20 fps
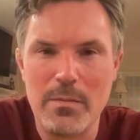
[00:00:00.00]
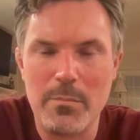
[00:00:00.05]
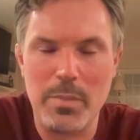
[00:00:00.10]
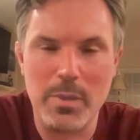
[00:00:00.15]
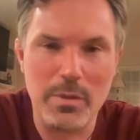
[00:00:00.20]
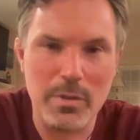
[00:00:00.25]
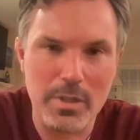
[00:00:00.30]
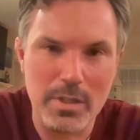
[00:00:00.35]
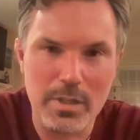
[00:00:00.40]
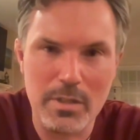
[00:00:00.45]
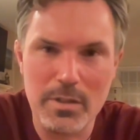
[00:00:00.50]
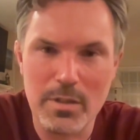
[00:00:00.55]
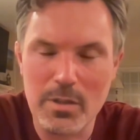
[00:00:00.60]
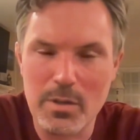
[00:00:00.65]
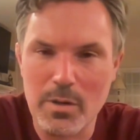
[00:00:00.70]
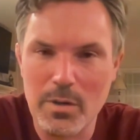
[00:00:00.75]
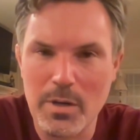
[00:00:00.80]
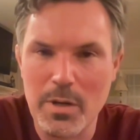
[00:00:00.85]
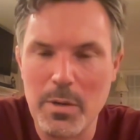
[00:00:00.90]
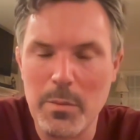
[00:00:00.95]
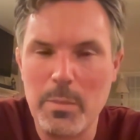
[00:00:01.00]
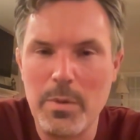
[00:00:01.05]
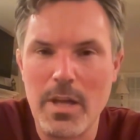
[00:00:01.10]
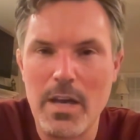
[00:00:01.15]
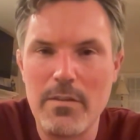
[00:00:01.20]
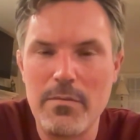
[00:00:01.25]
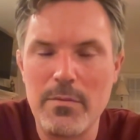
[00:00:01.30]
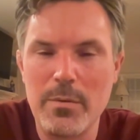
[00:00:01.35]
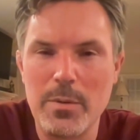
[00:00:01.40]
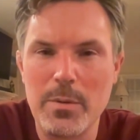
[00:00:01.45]
building on the Cardano
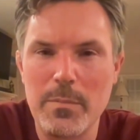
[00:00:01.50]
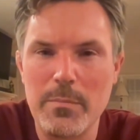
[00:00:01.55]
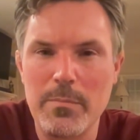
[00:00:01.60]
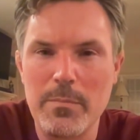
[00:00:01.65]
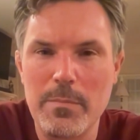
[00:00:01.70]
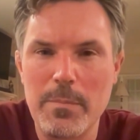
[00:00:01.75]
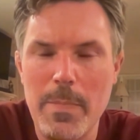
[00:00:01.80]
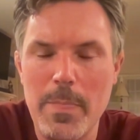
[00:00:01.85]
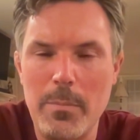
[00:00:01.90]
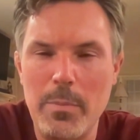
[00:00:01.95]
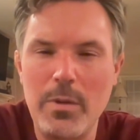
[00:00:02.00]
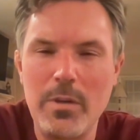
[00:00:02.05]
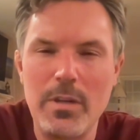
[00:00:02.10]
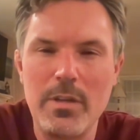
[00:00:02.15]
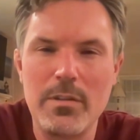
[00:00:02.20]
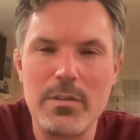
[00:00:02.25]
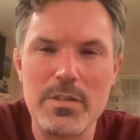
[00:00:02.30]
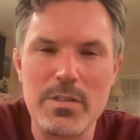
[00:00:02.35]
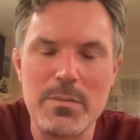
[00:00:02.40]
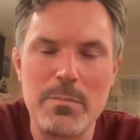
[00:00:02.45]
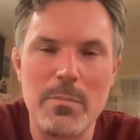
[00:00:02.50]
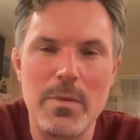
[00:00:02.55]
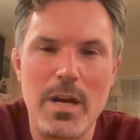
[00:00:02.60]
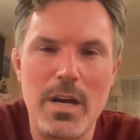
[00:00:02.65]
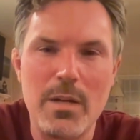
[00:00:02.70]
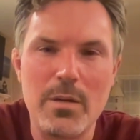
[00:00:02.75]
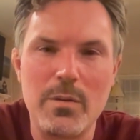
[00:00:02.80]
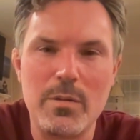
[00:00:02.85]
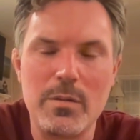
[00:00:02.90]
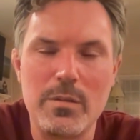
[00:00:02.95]
platform, building on this
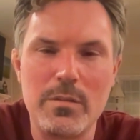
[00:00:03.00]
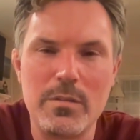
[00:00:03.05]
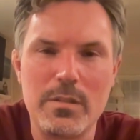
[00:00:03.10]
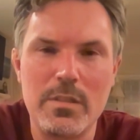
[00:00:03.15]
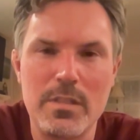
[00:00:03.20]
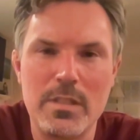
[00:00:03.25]
model,